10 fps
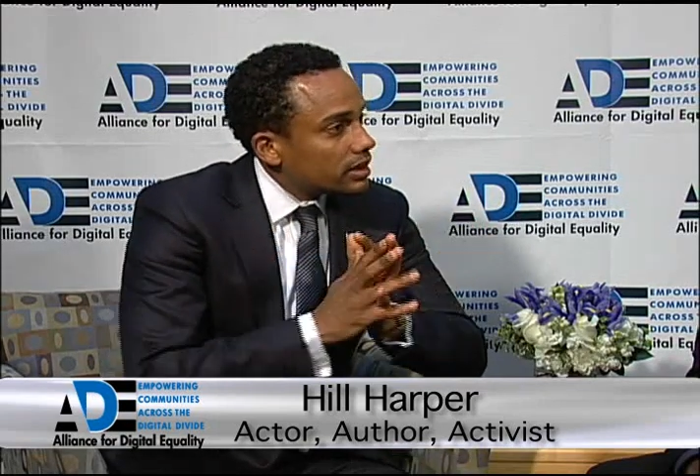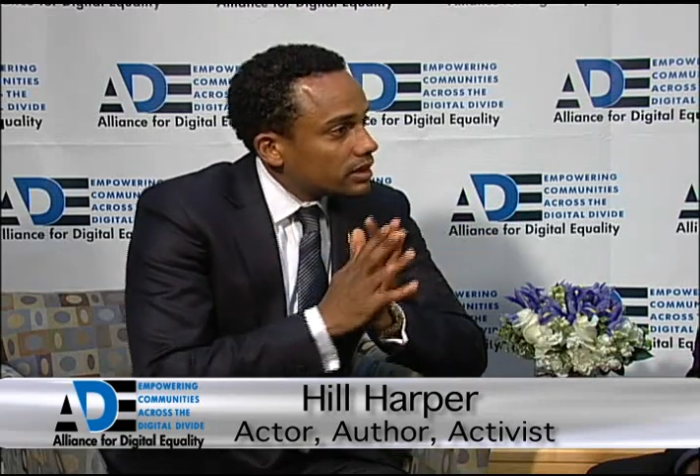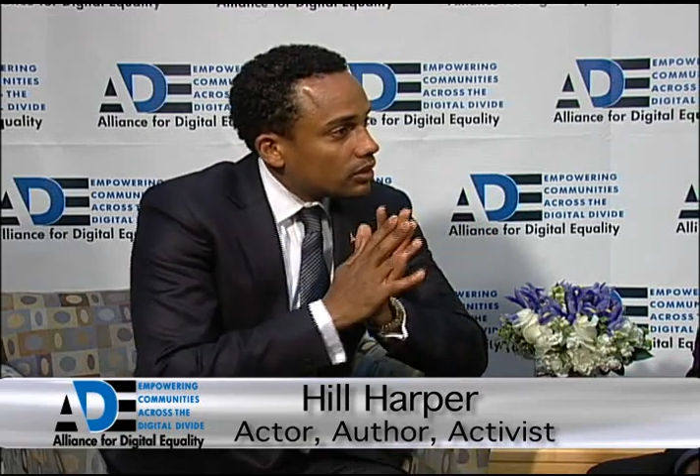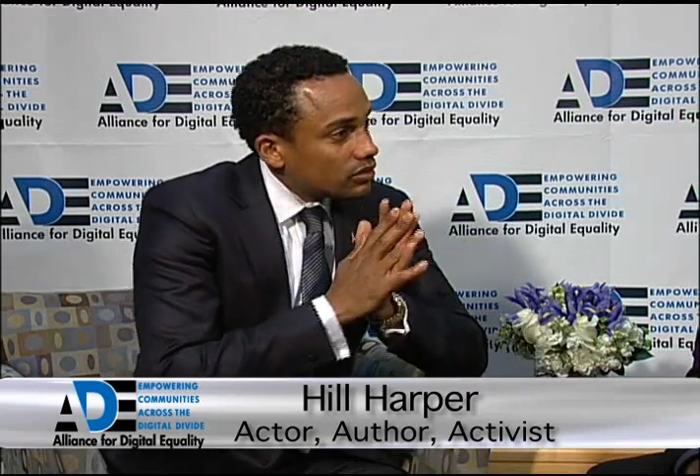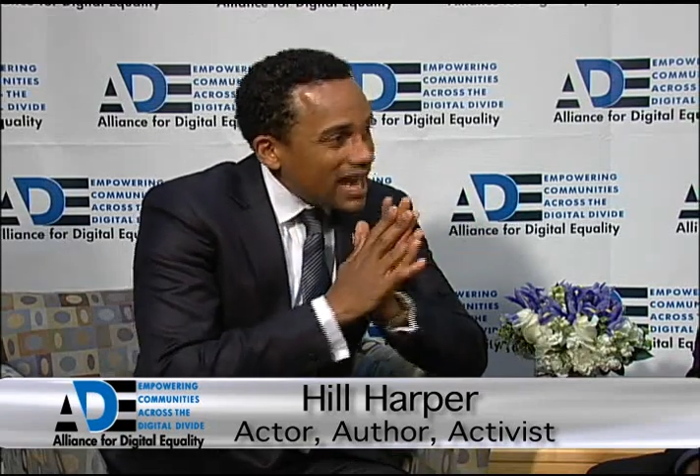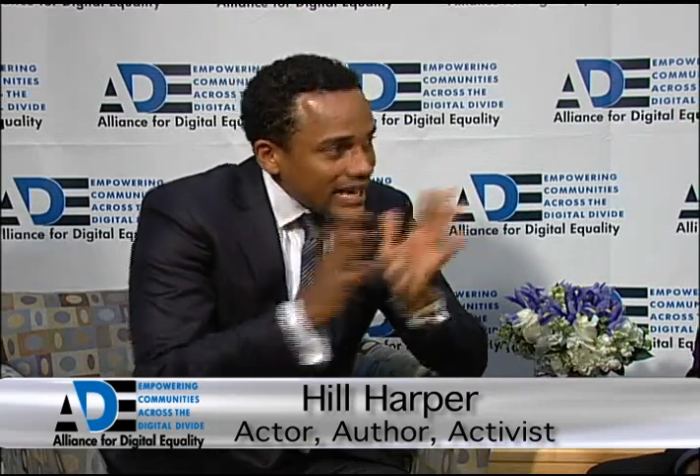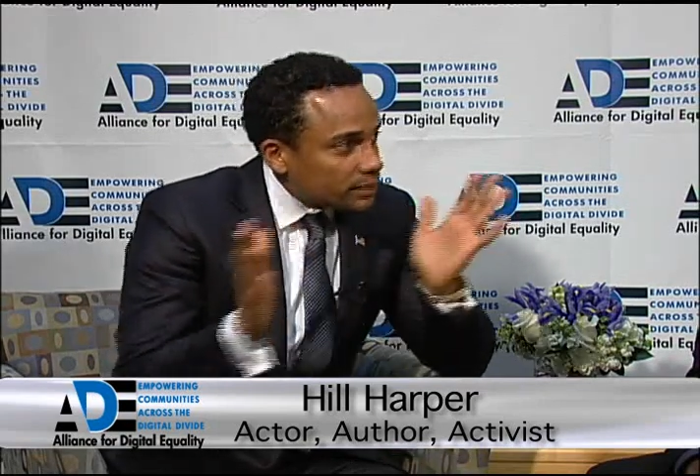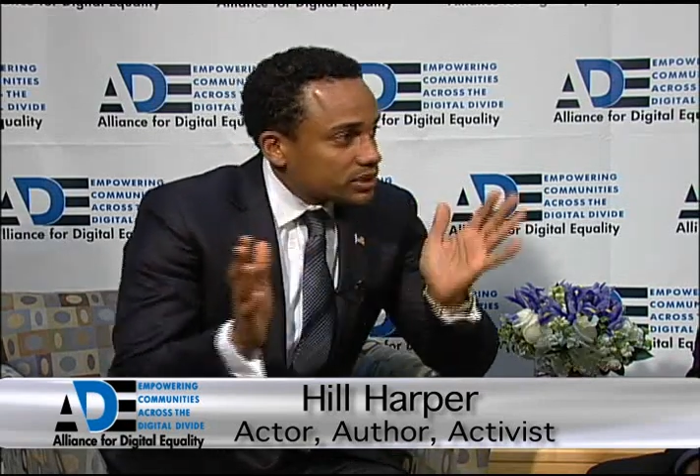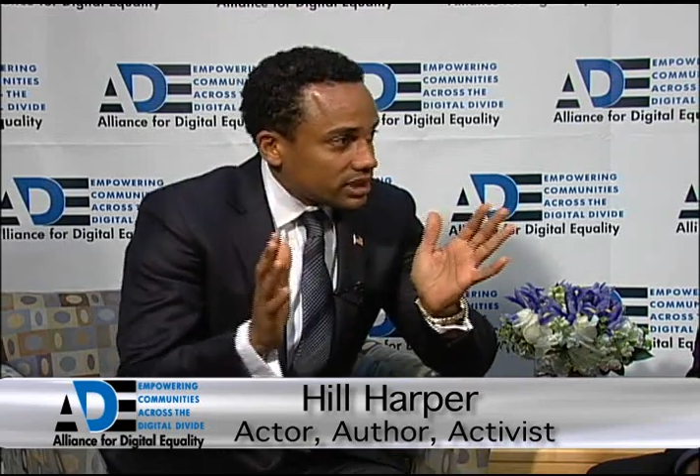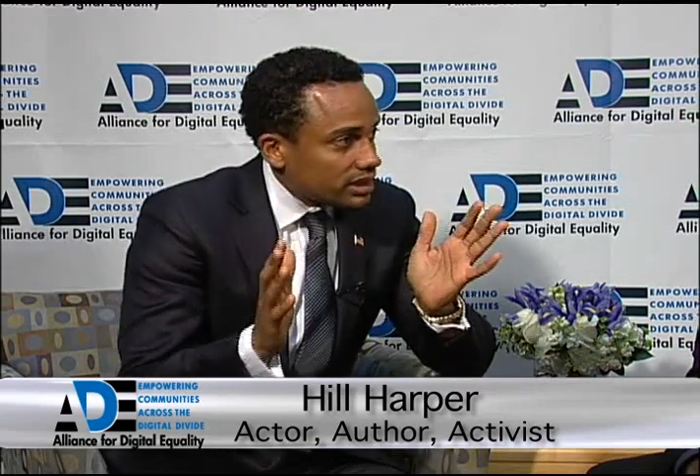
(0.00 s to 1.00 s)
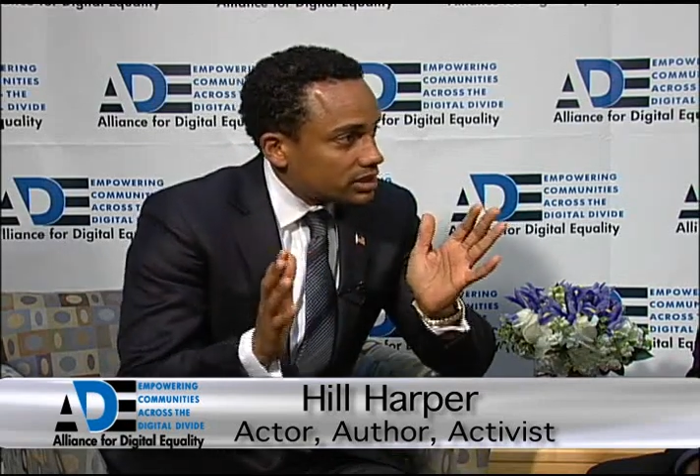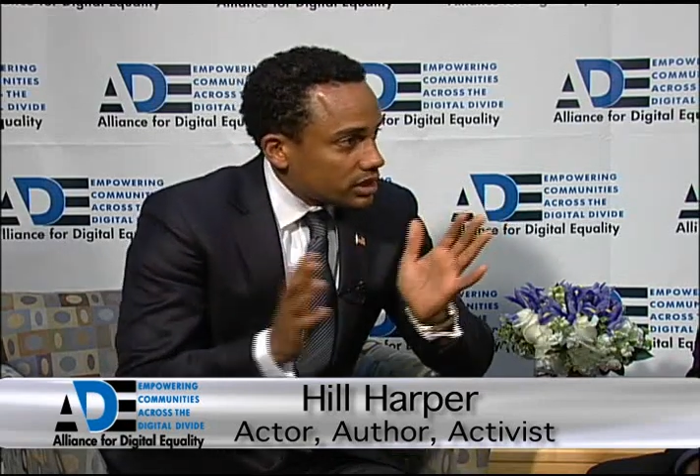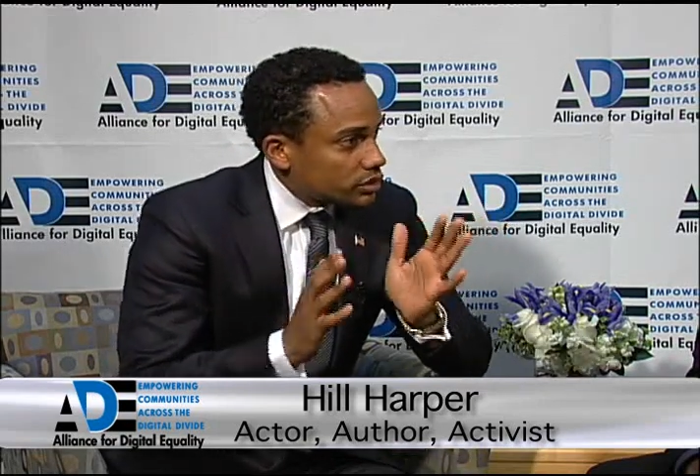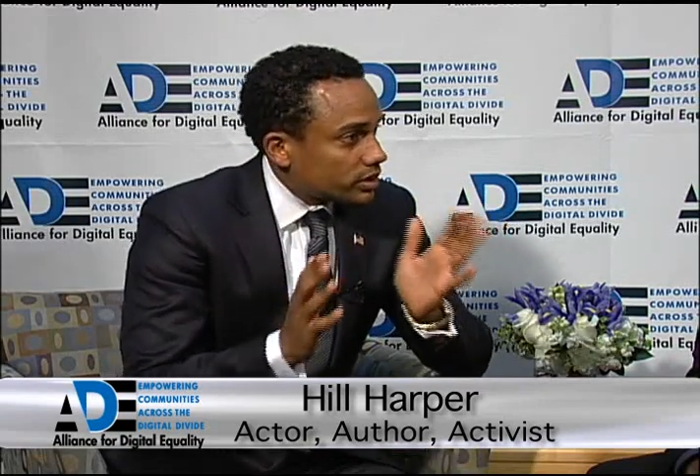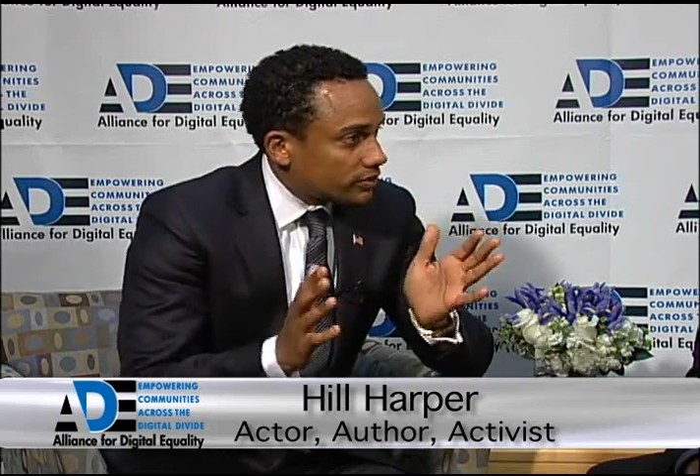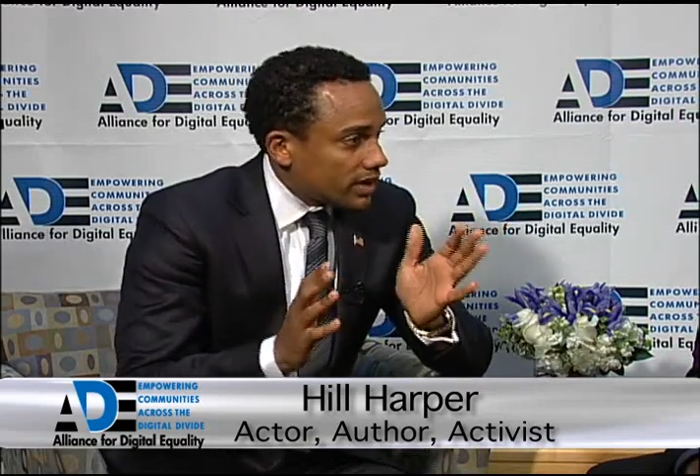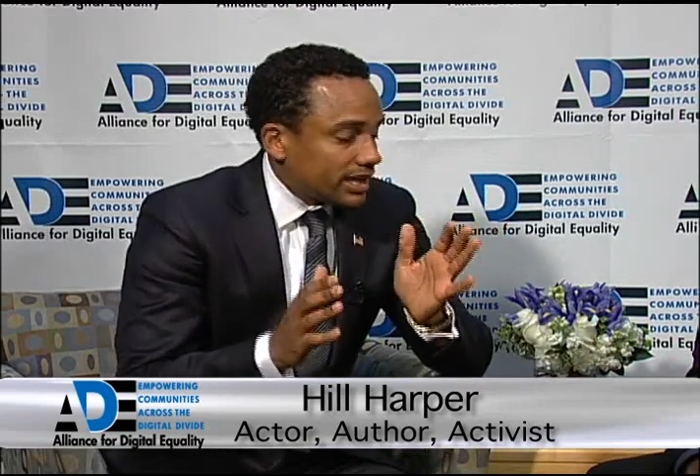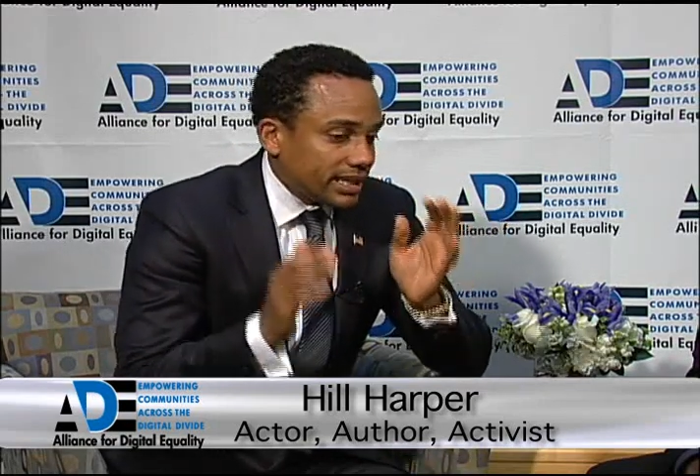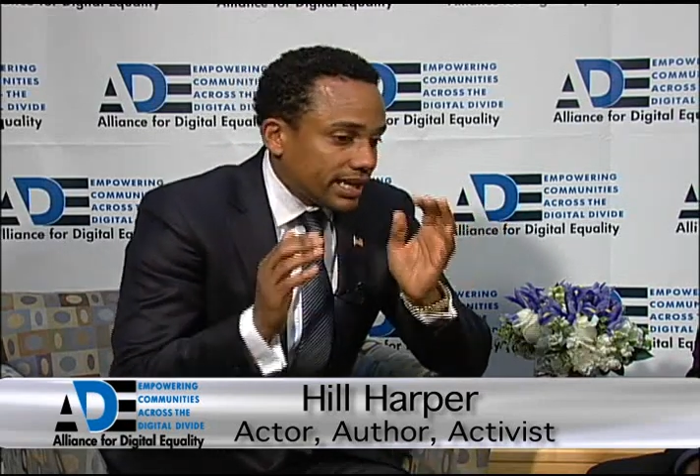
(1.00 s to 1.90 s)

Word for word: you know, 90% of this country can find that.